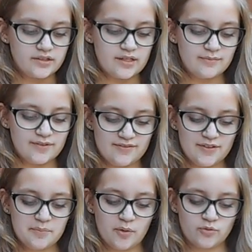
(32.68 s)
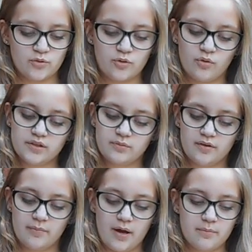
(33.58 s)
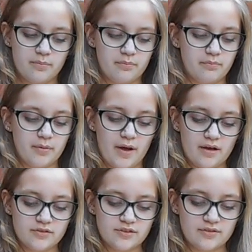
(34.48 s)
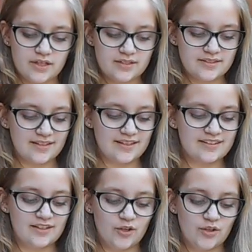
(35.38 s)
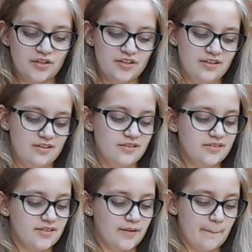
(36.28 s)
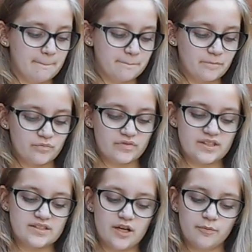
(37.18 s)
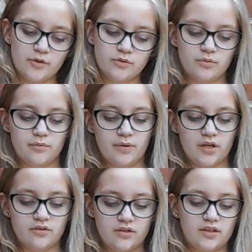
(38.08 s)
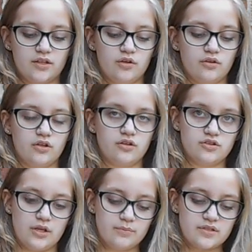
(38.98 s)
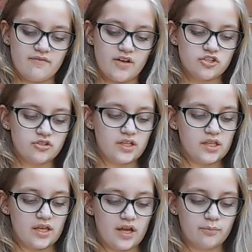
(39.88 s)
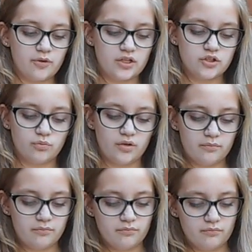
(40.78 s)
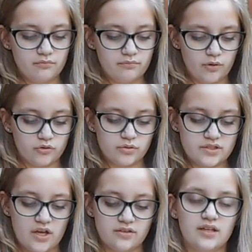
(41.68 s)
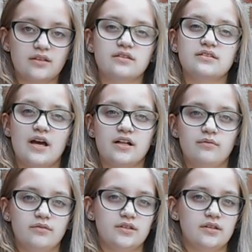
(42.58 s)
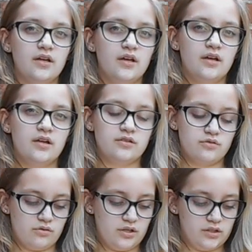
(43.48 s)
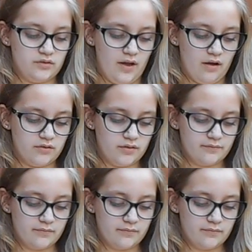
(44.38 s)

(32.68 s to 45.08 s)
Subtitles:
They moved their boats with oars made of papyrus reeds in the earlier years. The sailboats were bigger than the earlier ships. Eventually, they upgraded to wooden boats with sails, and that's exactly what the historians found.